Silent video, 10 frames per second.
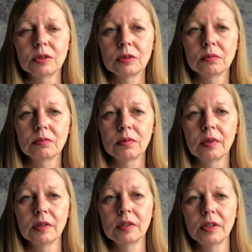to
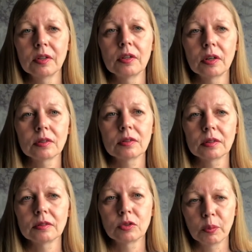the, you know, they're not
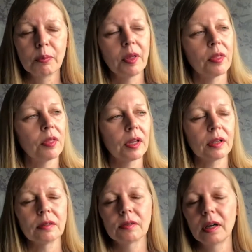dumping
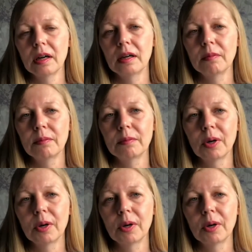things, um,